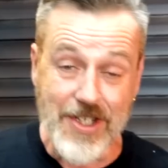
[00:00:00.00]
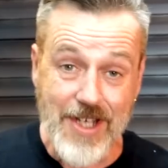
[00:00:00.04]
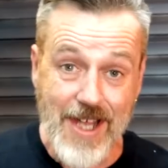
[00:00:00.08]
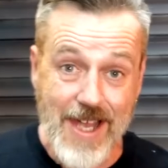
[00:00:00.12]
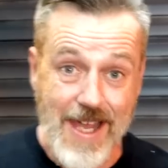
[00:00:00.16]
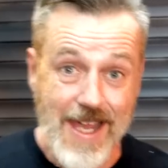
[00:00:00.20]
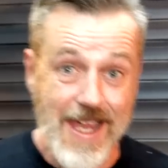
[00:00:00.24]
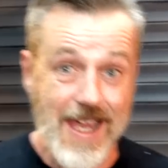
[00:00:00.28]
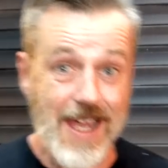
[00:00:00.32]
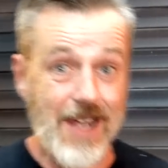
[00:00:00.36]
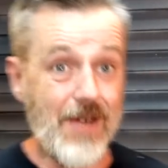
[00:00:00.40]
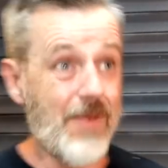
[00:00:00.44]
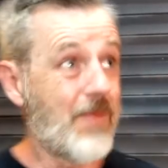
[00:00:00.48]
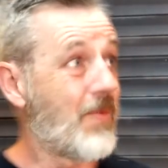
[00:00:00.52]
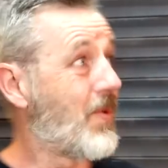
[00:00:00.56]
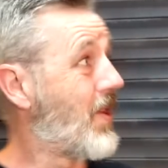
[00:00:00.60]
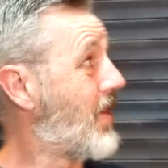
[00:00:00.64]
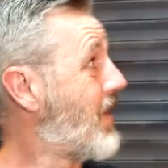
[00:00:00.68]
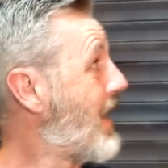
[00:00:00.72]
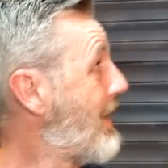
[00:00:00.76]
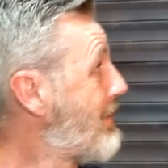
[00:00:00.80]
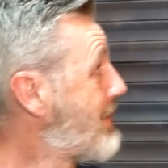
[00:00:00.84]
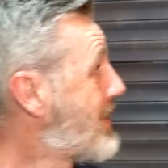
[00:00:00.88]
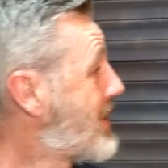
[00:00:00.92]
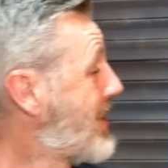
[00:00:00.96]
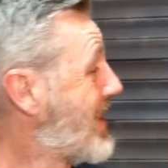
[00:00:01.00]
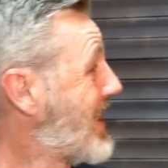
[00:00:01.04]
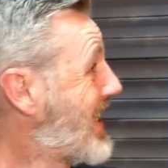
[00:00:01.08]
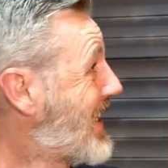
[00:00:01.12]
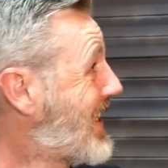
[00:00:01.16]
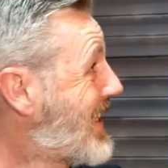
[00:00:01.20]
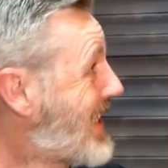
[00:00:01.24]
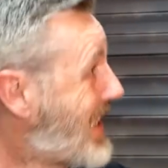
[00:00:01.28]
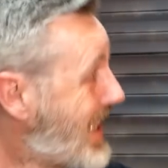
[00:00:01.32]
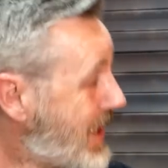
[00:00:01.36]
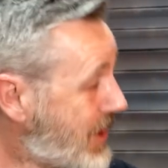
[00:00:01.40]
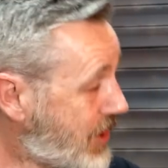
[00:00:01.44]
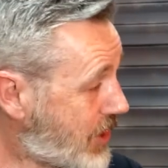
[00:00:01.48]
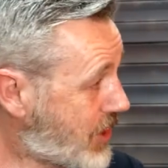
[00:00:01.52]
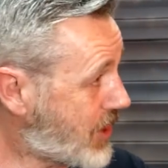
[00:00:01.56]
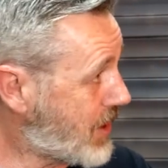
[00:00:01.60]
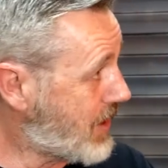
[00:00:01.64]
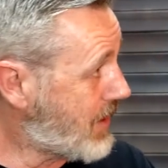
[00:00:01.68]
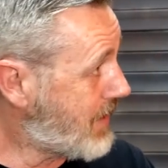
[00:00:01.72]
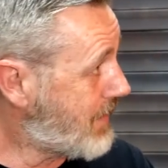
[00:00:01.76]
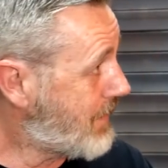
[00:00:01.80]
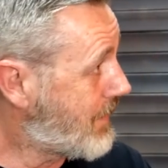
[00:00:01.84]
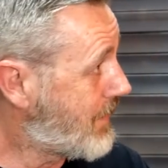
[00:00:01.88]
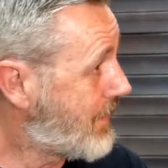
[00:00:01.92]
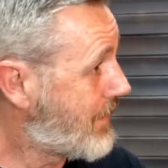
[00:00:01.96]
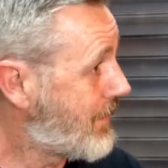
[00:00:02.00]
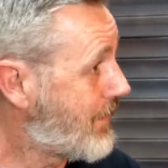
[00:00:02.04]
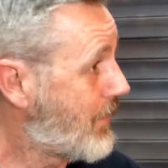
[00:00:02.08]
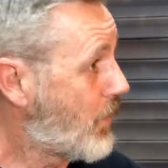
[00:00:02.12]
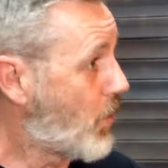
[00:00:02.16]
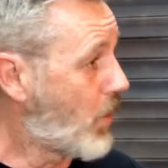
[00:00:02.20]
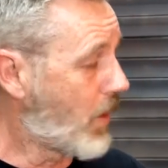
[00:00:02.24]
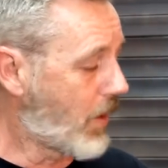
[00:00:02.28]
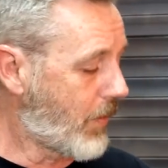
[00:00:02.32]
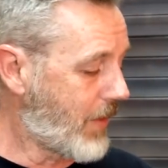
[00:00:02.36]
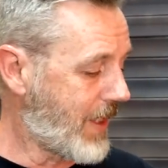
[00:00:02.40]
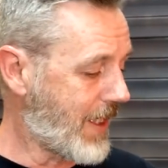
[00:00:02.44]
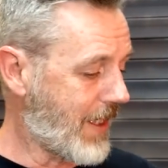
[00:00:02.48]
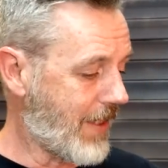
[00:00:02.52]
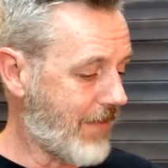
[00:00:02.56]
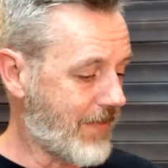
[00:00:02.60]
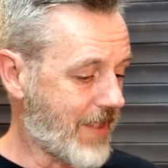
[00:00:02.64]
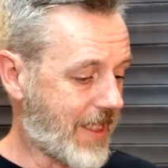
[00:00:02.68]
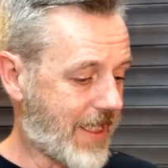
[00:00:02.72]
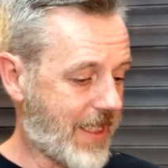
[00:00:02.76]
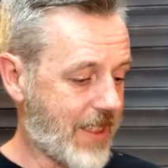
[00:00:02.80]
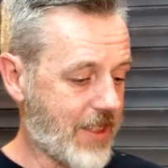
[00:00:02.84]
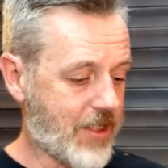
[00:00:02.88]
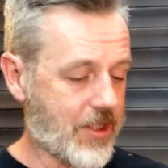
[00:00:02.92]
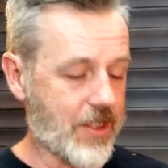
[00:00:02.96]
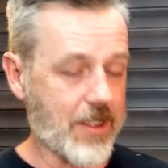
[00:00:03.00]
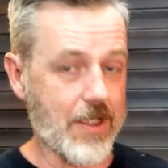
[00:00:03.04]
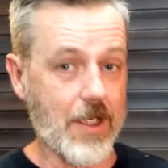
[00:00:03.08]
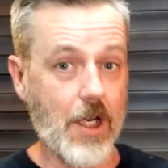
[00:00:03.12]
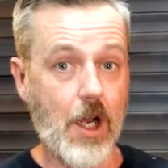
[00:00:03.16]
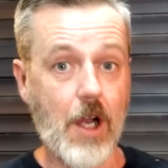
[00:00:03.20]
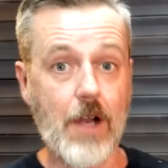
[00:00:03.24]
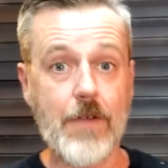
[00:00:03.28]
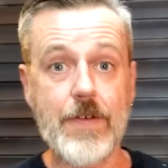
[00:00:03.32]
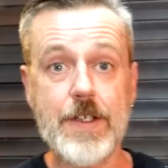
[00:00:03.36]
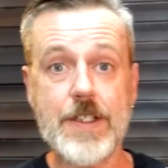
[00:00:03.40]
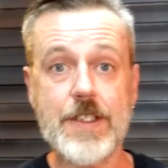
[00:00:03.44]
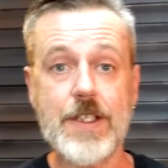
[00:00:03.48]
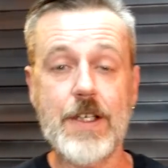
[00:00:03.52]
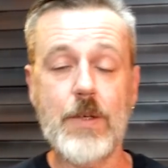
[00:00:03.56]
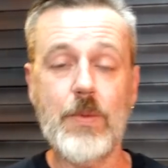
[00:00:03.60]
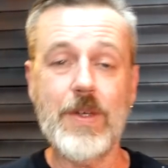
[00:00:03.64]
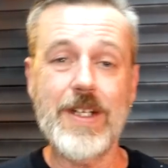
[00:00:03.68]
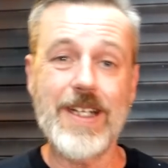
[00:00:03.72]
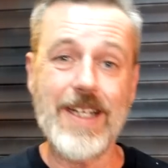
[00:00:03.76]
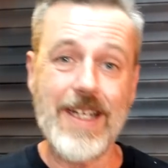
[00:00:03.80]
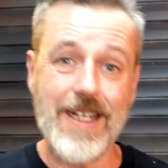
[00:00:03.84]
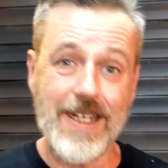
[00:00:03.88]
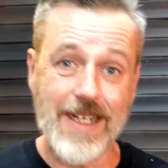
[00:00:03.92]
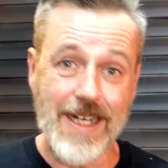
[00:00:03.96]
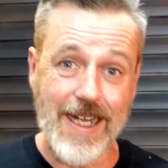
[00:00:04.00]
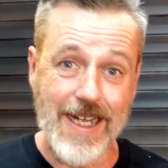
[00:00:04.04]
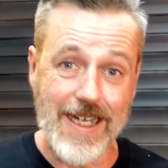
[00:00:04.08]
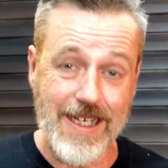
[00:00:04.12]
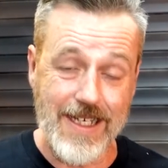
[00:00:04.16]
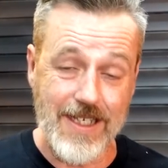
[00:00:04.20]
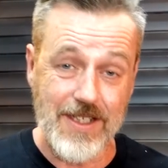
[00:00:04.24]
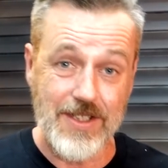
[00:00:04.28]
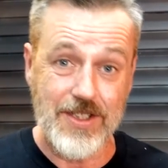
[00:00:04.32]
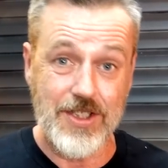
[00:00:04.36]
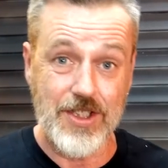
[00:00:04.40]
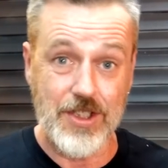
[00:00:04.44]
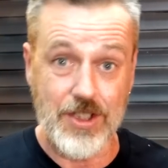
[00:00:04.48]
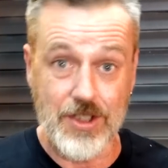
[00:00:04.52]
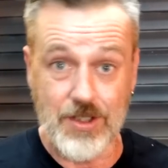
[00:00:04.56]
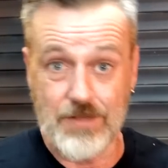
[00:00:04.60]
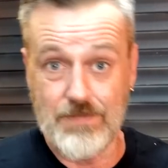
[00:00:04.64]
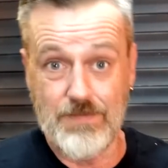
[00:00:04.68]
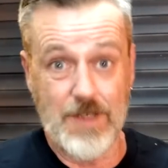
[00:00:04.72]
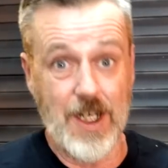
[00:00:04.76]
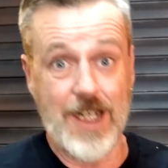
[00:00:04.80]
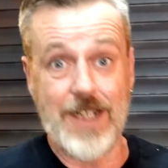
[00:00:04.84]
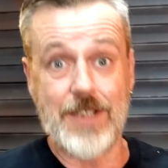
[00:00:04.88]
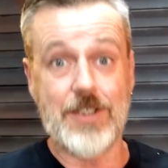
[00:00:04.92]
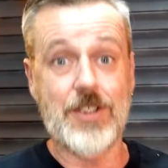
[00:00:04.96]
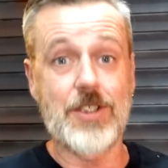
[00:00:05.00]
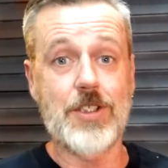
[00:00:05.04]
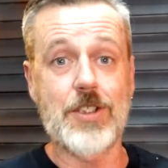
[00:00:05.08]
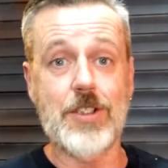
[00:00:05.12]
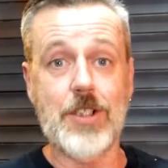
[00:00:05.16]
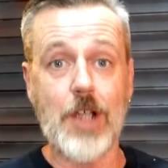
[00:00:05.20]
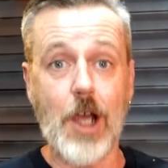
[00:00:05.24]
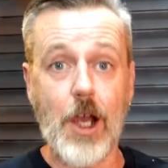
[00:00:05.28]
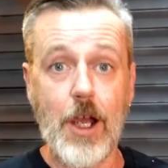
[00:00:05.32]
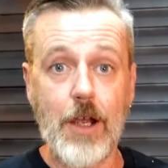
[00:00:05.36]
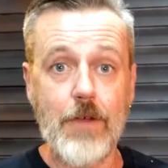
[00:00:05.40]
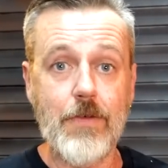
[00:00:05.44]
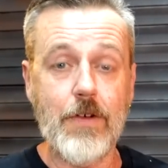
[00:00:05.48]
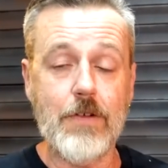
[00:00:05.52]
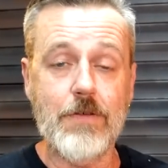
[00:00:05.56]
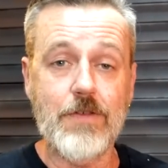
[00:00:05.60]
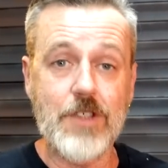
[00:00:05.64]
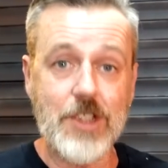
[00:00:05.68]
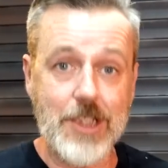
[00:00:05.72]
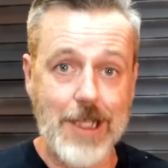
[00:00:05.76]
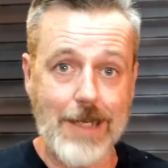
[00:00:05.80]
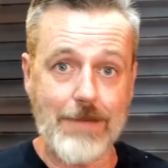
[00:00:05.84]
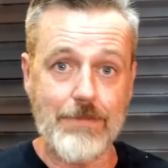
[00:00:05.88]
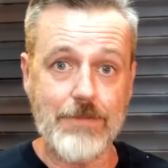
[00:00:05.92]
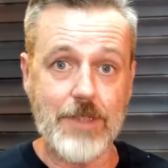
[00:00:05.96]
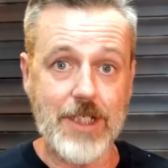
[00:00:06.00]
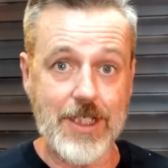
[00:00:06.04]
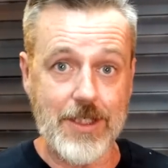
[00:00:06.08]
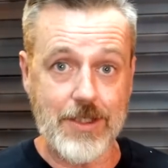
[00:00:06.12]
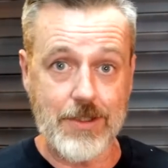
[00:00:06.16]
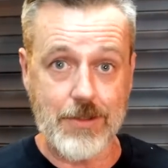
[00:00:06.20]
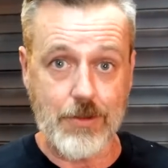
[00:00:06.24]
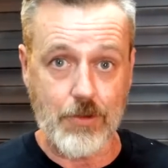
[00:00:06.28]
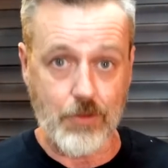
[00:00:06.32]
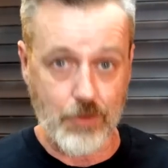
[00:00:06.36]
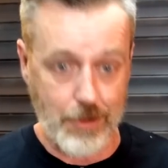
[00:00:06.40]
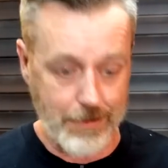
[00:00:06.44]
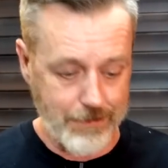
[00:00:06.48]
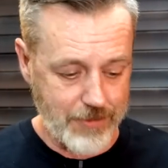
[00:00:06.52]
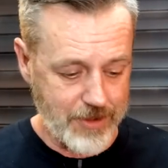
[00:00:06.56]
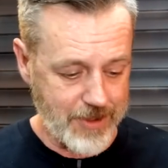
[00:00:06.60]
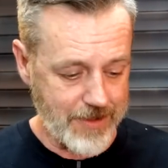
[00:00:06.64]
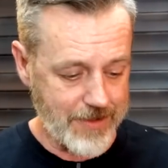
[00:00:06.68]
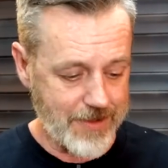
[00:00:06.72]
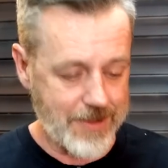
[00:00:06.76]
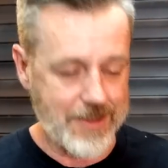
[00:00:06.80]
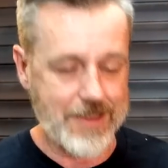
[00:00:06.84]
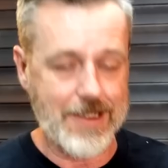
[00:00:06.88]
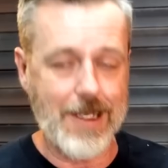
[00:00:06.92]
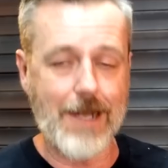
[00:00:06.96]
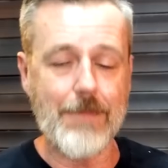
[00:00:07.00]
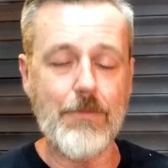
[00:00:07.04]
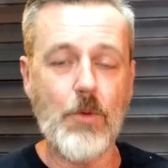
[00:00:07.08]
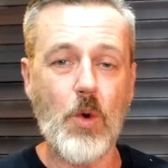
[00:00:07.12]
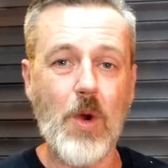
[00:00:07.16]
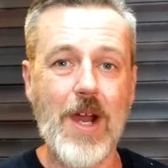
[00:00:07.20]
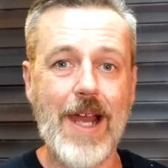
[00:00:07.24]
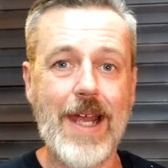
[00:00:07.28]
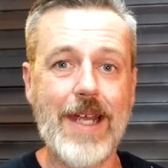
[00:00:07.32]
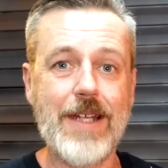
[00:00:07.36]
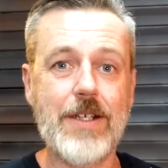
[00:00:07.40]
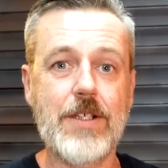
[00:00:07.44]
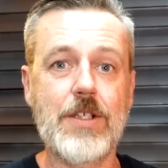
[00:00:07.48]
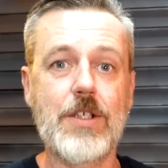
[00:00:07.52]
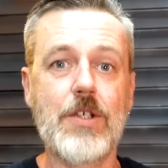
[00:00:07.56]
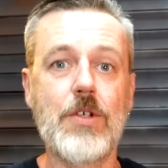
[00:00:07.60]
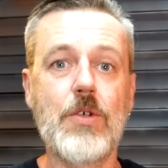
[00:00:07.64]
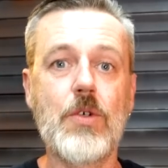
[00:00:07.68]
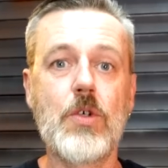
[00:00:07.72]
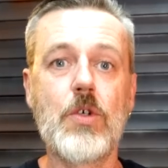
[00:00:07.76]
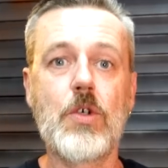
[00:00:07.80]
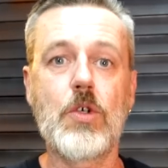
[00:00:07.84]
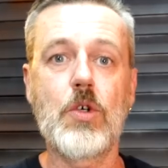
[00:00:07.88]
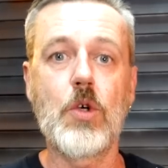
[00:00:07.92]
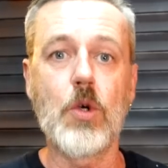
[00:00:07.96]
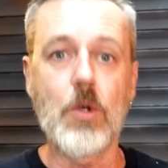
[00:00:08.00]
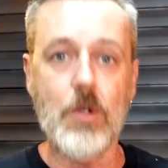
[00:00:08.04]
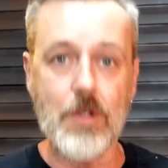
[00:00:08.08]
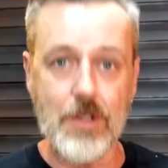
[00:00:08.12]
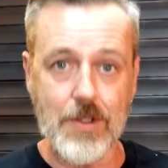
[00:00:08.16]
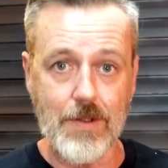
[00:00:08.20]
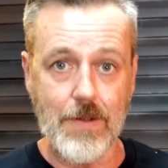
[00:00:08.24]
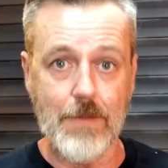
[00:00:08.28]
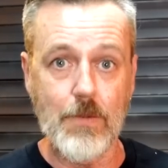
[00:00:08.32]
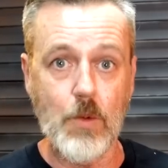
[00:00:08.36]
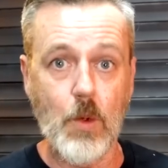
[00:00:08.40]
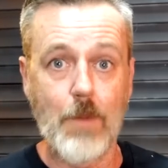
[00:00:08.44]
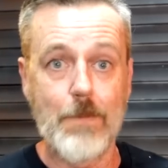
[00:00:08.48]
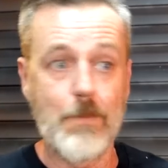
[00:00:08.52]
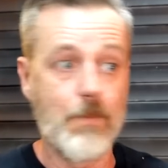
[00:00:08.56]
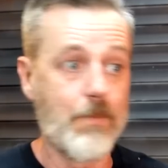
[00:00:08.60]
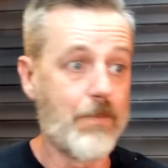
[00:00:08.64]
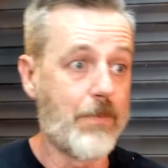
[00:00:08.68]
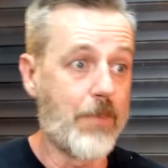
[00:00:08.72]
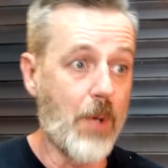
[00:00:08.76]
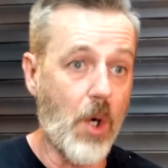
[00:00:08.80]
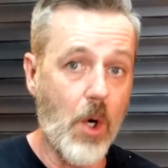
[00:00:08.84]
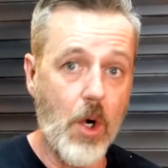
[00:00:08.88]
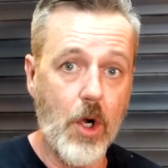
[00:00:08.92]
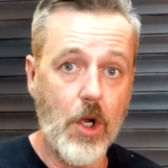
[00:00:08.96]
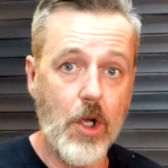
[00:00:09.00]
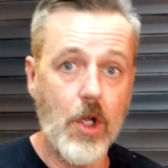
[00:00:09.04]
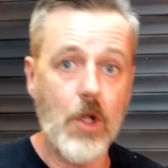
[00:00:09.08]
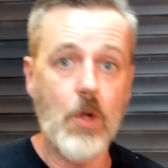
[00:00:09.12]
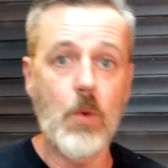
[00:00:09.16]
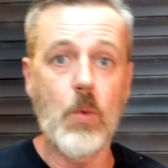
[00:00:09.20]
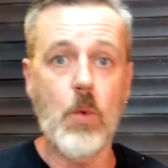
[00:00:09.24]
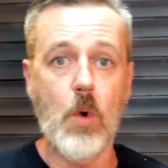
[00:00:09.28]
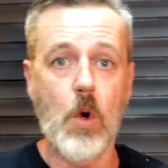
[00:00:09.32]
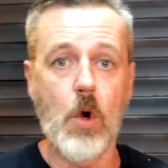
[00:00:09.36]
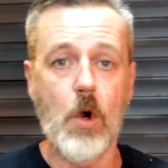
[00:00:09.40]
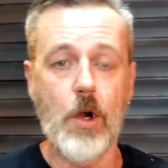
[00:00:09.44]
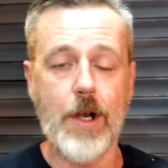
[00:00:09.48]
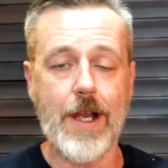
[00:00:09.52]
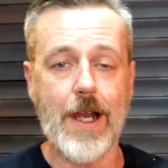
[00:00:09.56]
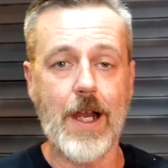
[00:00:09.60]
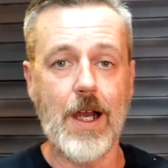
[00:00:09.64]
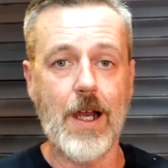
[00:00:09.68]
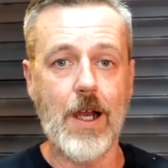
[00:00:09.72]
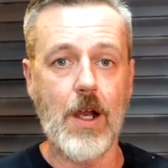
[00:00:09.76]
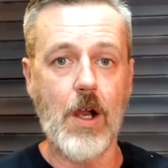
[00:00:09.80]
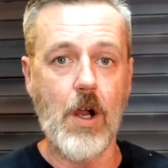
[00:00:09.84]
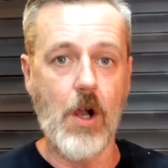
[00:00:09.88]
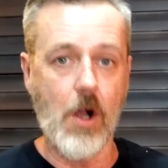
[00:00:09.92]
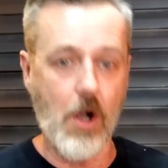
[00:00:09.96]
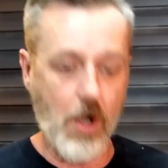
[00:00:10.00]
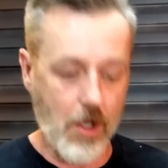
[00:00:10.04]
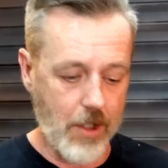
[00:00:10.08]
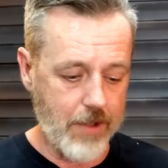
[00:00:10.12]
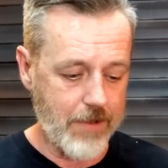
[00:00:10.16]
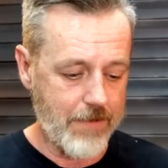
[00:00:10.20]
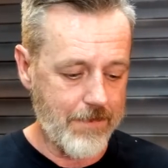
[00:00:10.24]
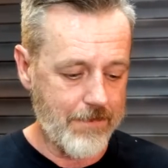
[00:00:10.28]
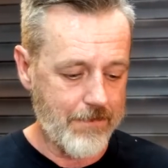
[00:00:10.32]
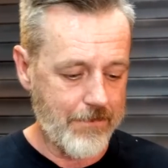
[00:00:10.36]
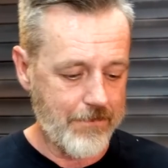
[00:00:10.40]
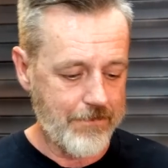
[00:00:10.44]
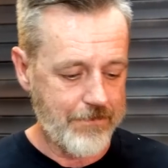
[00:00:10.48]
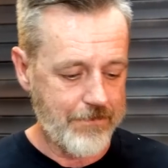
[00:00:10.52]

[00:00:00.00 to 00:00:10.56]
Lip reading: now we're up to the kitchen. What do we need in the kitchen? Obviously we need a stove of some description, some way to cook, boil water on.